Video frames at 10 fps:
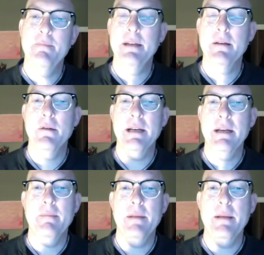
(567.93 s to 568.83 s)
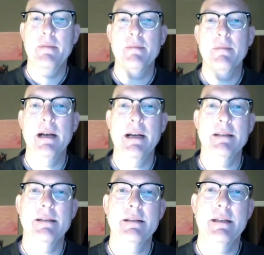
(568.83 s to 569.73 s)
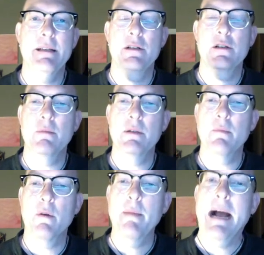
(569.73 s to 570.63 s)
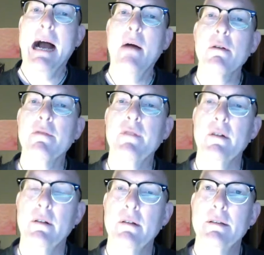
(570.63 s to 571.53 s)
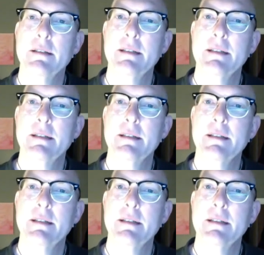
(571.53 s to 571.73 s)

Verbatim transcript: Bitcoin in people's minds is so much more powerful